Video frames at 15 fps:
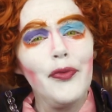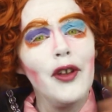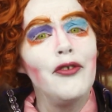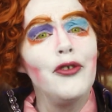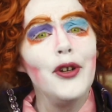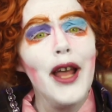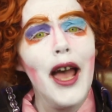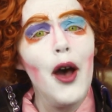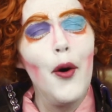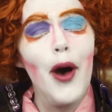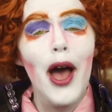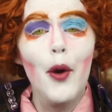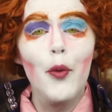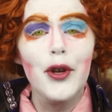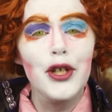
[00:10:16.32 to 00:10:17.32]
For now,
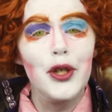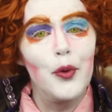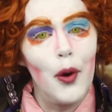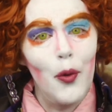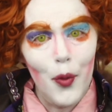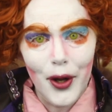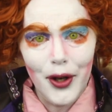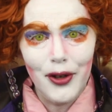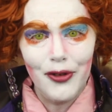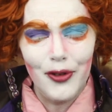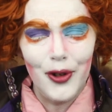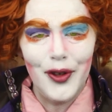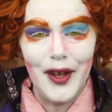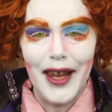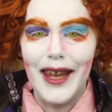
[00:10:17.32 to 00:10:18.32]
I wish you a
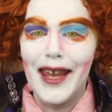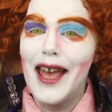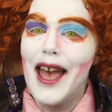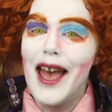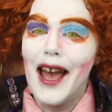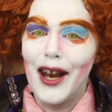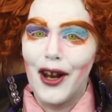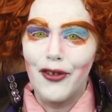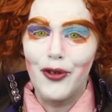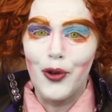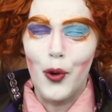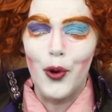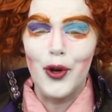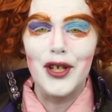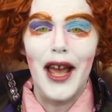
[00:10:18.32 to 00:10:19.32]
wonderful day, and of
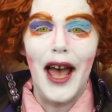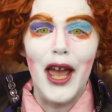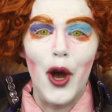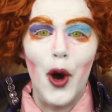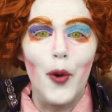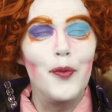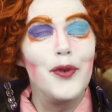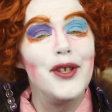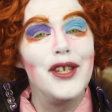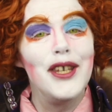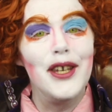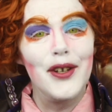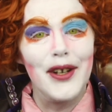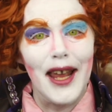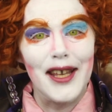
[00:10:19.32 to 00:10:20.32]
course, I hope to
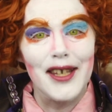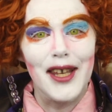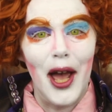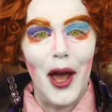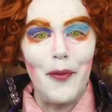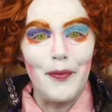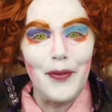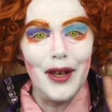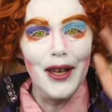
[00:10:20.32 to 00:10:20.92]
see you next time.